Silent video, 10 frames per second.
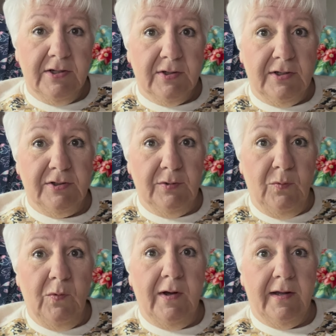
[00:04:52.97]
So I took
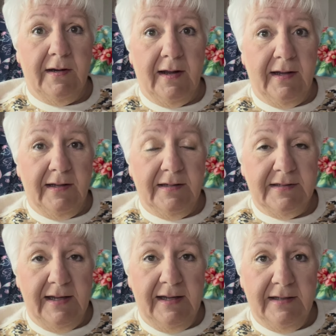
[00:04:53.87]
one. I can
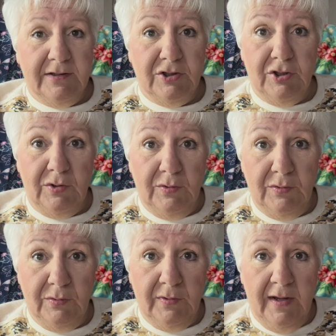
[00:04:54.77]
take
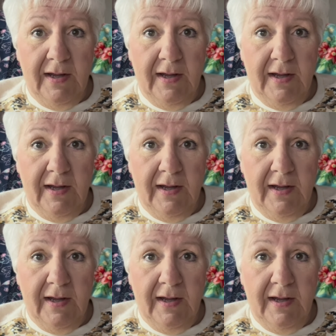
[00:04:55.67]
two